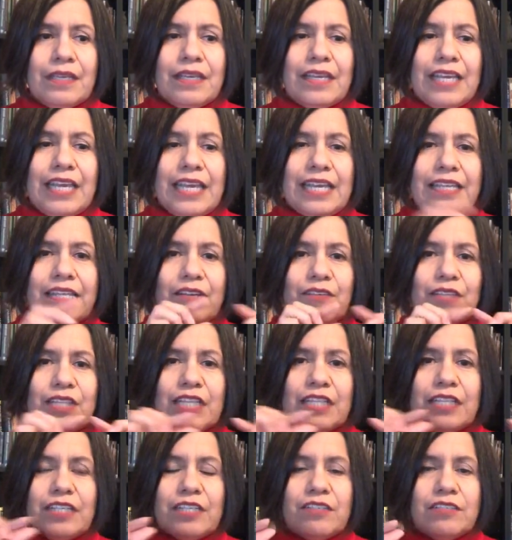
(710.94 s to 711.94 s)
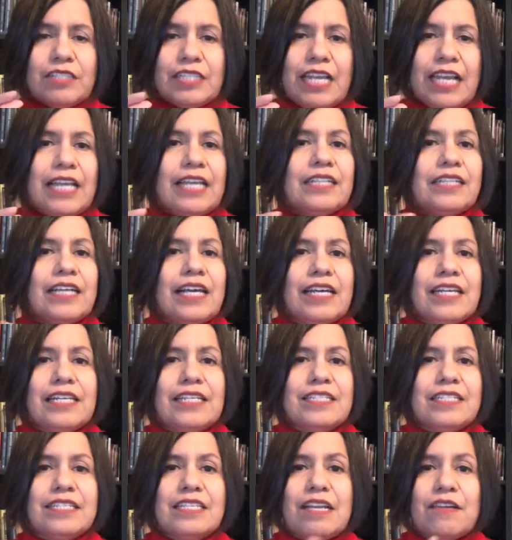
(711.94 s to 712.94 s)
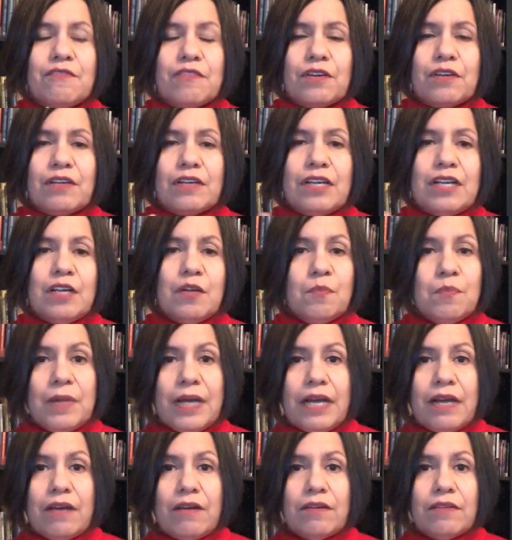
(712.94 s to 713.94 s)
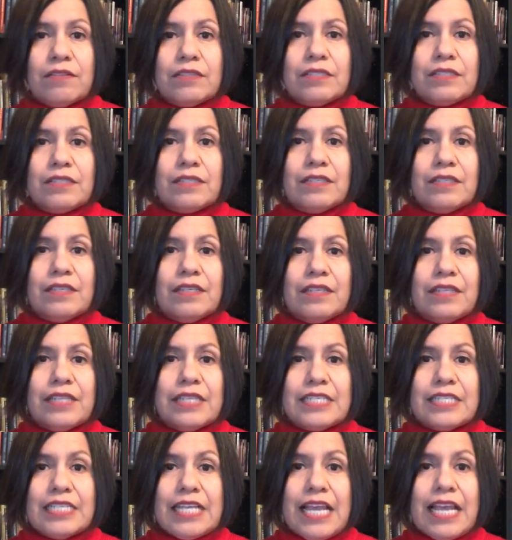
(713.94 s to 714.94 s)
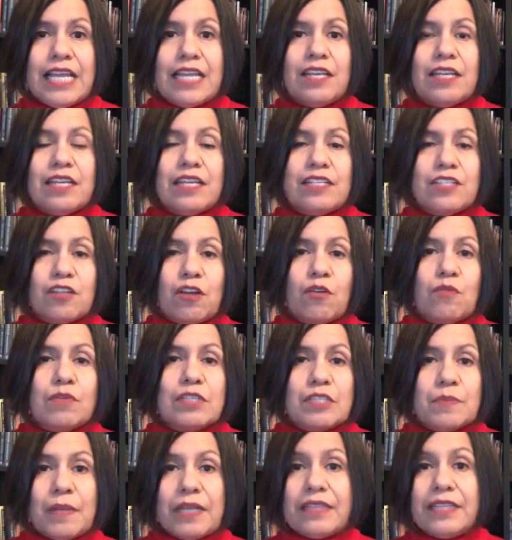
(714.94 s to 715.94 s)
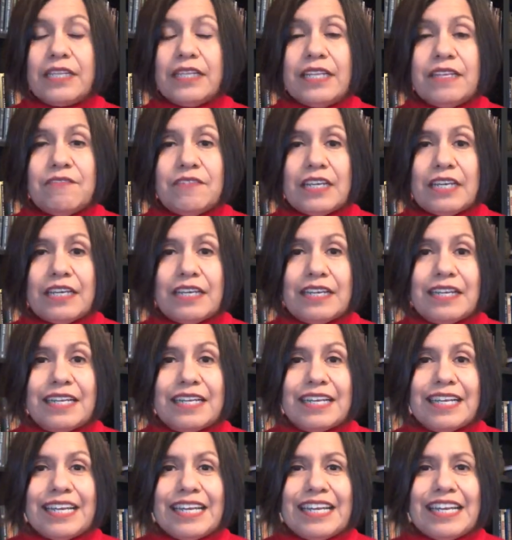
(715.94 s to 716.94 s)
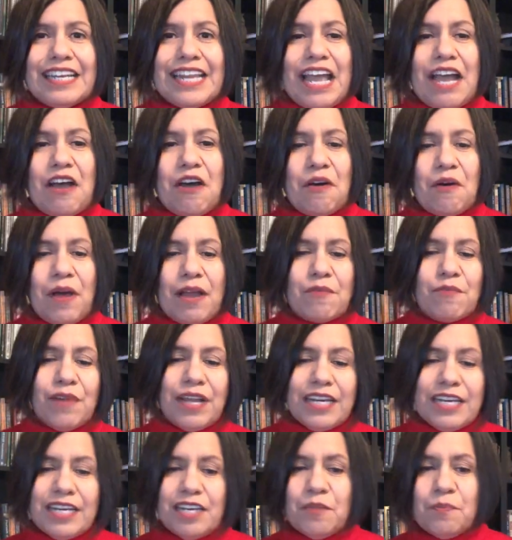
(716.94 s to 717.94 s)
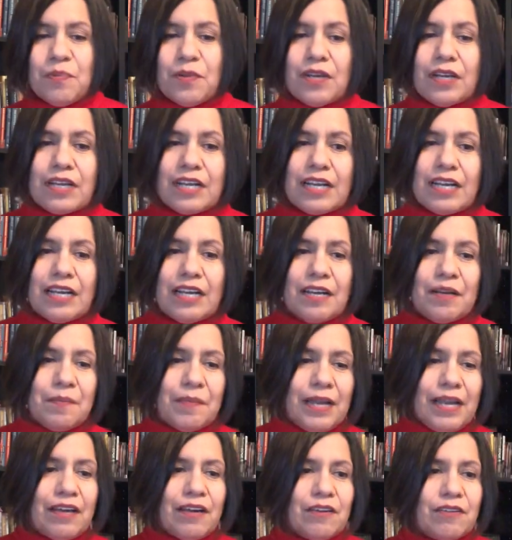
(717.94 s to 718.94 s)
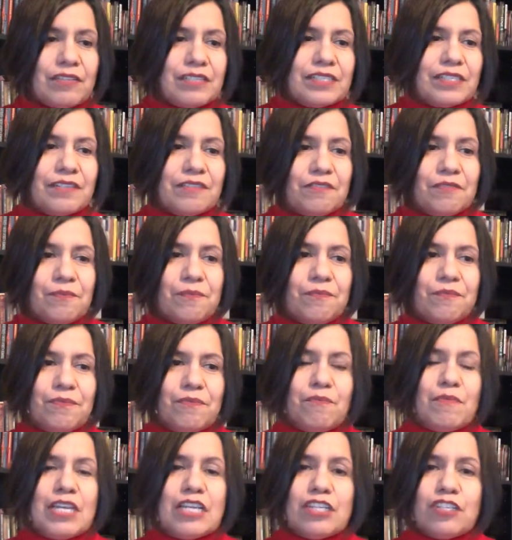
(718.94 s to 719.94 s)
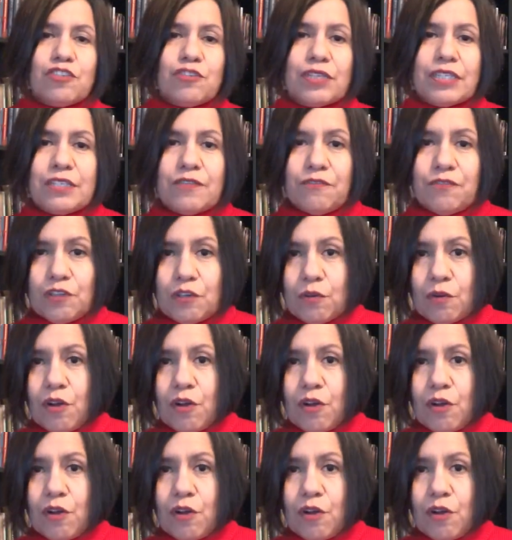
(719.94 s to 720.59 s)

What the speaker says: And with the little tagline, it's never about the dead, it's always about the living. Now, I'm writing a book about ministry at the funeral